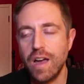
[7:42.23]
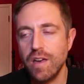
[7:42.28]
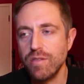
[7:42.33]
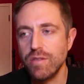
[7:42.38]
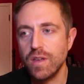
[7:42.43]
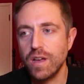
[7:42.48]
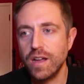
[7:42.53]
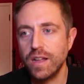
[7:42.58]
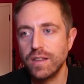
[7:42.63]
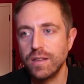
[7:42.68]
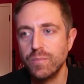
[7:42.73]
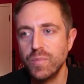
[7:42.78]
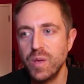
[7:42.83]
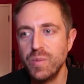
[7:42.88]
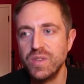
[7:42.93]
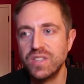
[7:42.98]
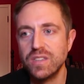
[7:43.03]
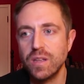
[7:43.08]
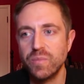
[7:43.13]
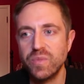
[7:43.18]
I thought
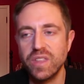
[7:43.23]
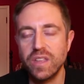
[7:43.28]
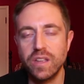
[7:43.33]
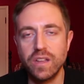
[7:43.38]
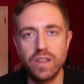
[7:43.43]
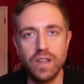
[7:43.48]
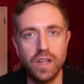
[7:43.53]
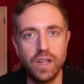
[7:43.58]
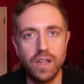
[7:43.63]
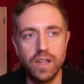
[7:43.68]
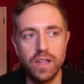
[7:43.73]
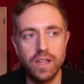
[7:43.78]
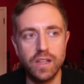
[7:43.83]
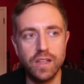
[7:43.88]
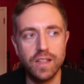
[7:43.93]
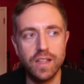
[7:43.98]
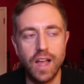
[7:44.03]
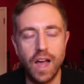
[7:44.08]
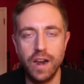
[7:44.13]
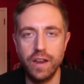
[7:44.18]
maybe something
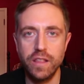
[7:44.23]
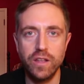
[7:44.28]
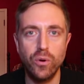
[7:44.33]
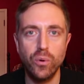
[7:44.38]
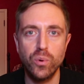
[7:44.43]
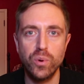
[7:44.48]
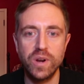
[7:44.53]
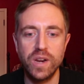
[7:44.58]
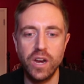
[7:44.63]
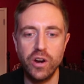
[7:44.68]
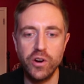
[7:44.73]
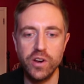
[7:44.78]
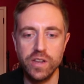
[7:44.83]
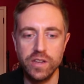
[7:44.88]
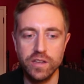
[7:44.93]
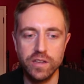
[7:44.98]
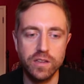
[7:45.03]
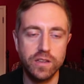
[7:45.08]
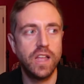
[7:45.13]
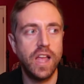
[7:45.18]
out of the ordinary.